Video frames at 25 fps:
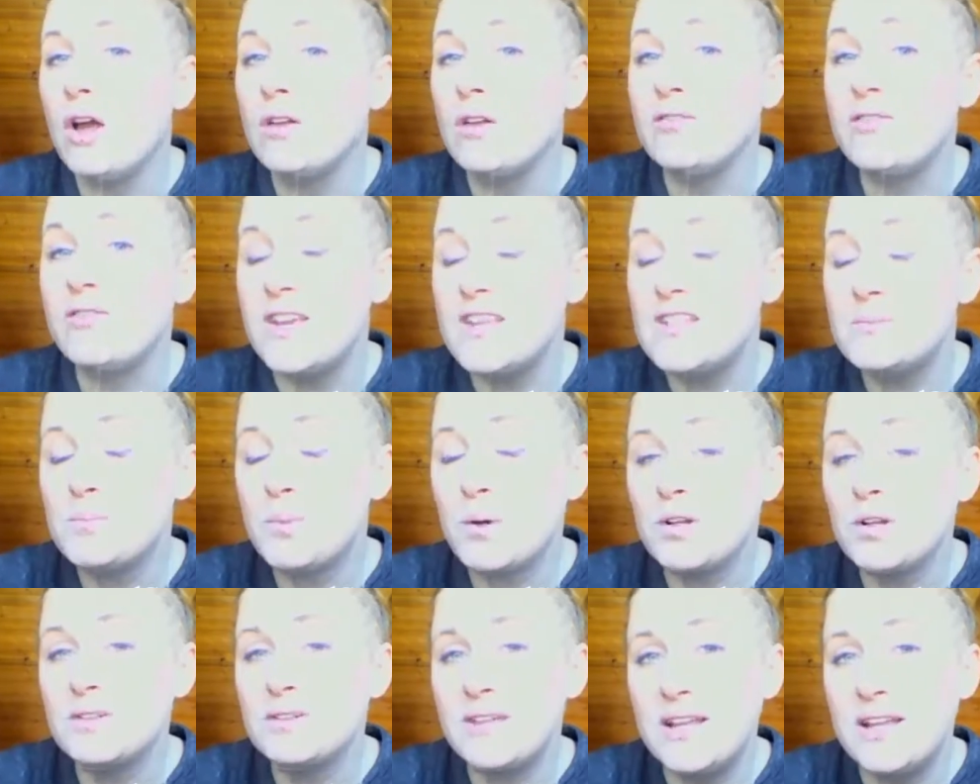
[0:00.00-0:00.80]
or
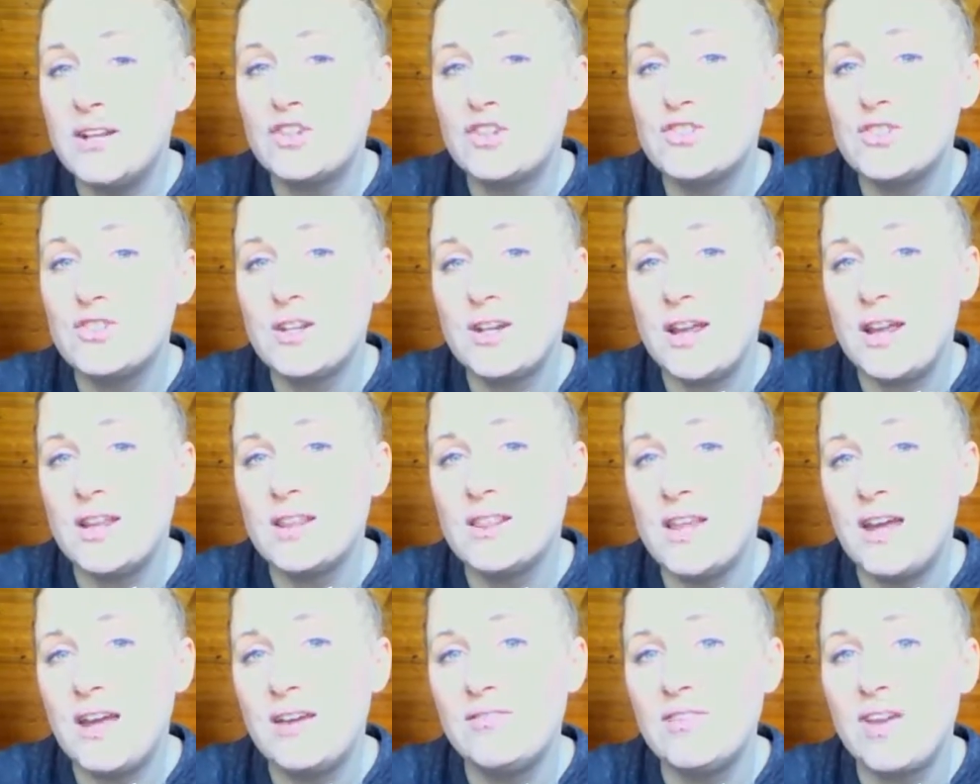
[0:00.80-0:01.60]
on Facebook later
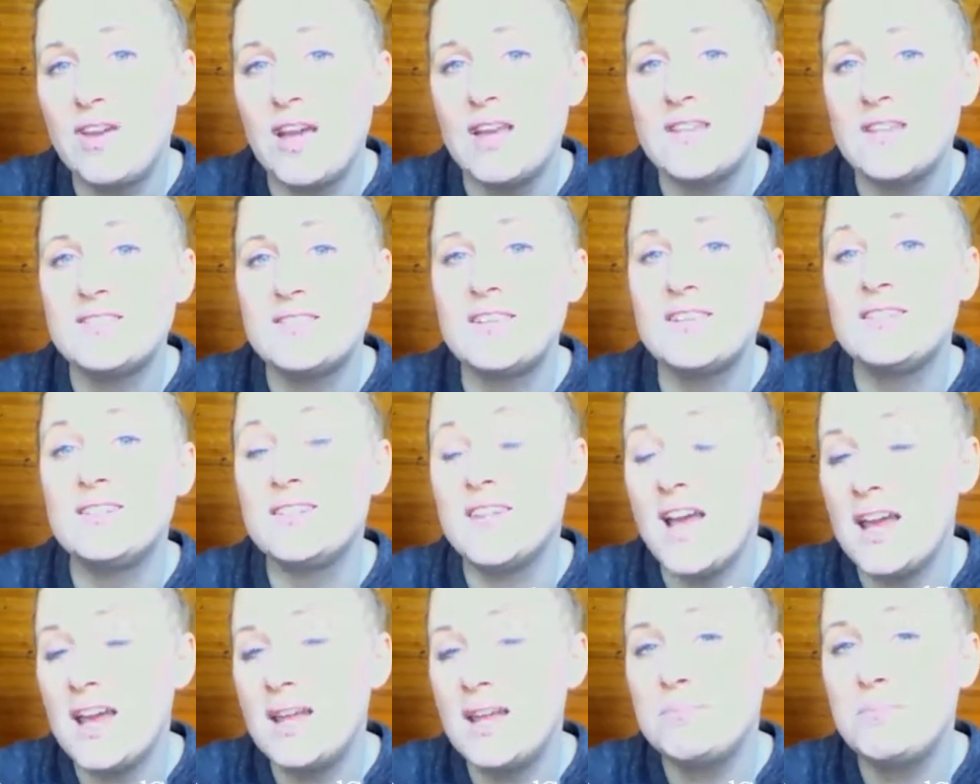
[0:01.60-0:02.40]
tonight live,
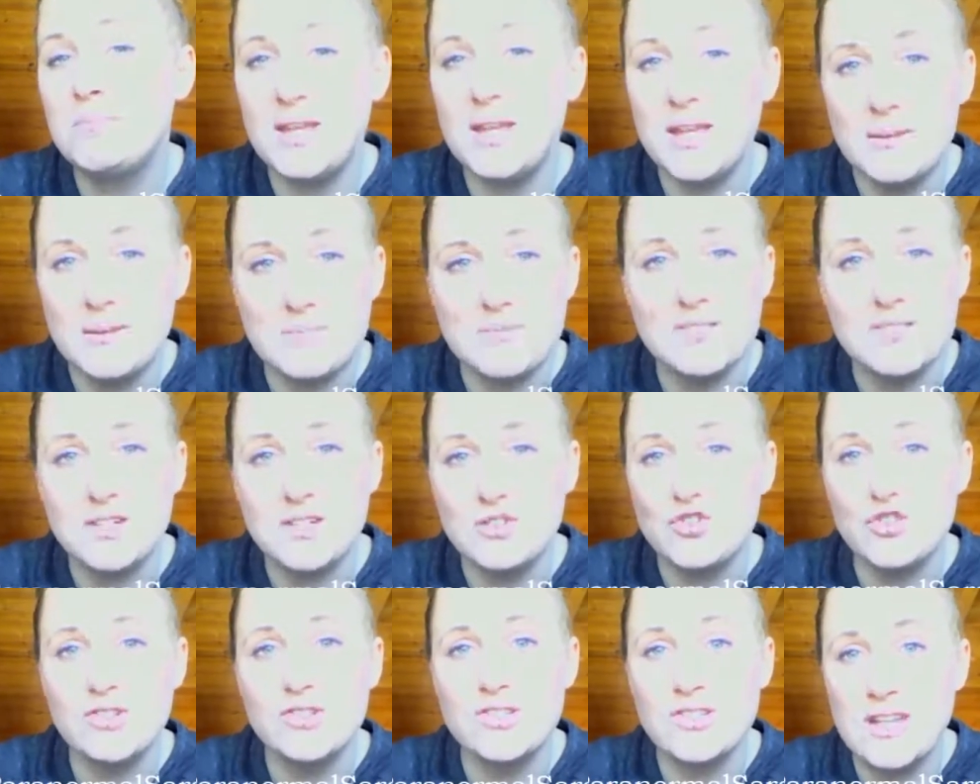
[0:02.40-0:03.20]
guys, at 9
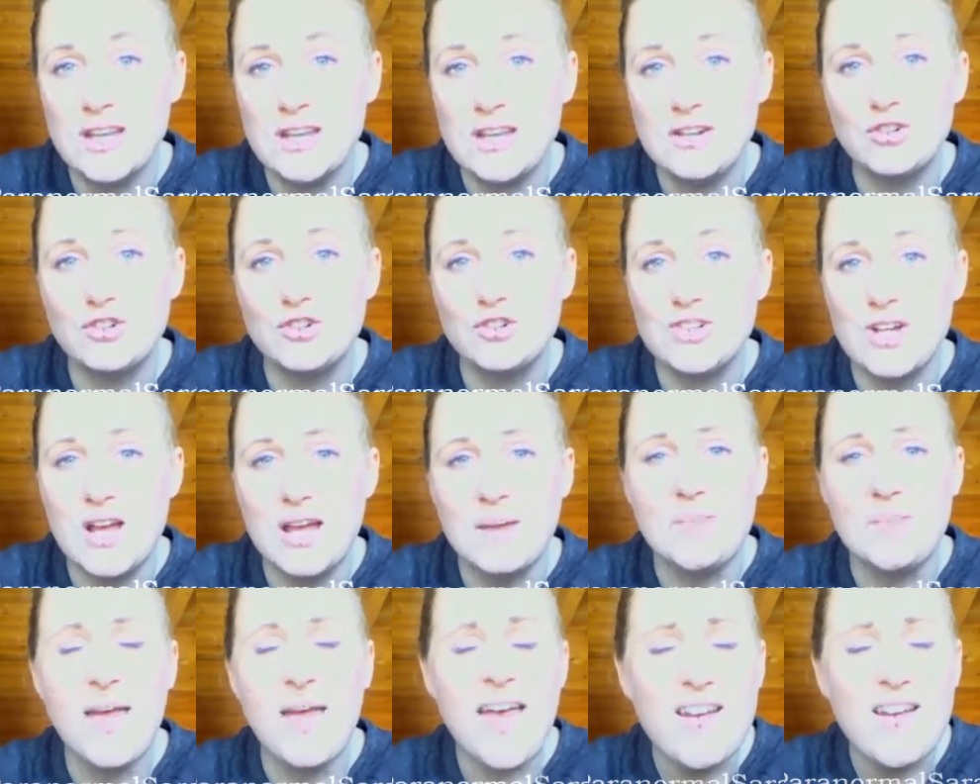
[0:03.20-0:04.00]
p.m. Central
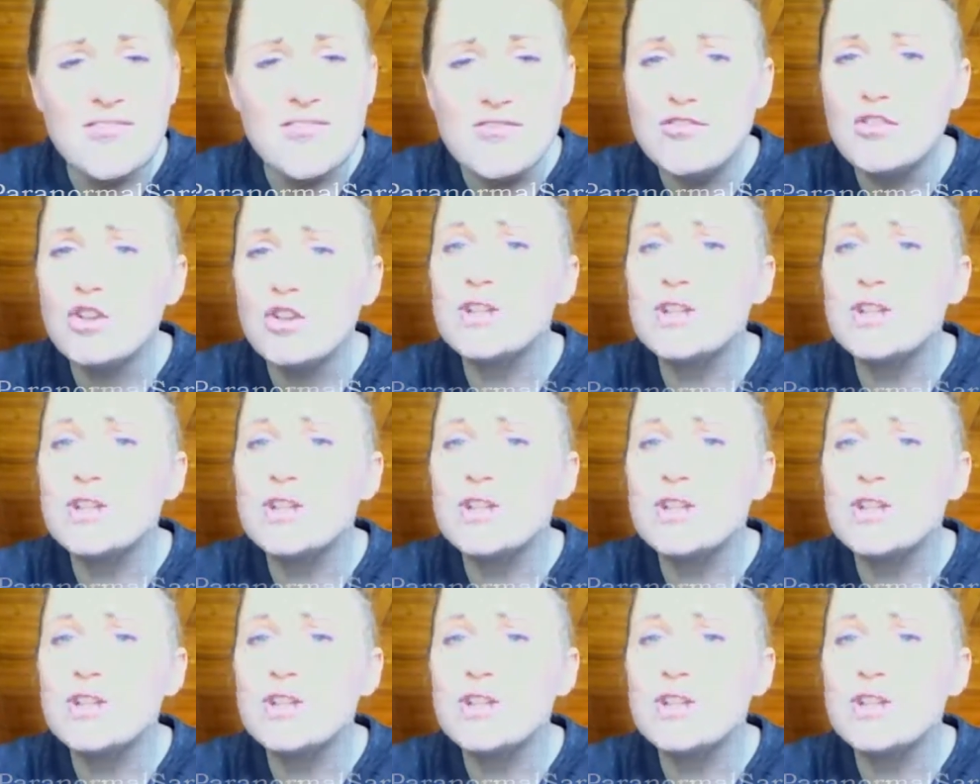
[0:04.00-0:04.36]
Standard Time.